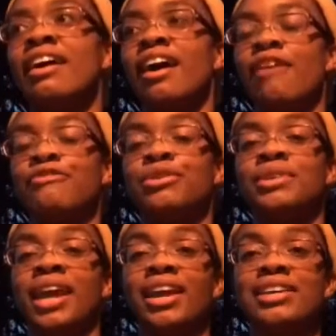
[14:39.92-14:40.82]
a few
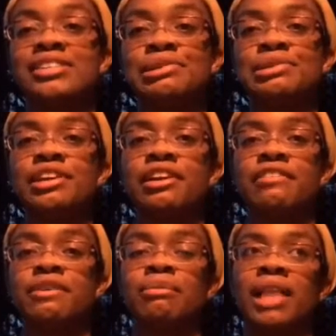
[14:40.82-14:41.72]
days, she was here
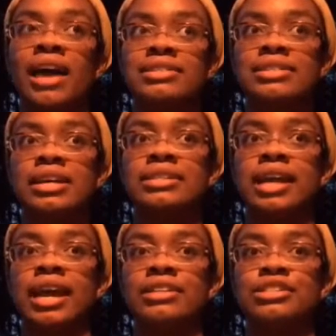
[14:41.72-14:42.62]
from last
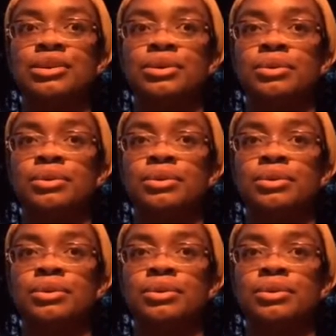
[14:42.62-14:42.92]
Sunday to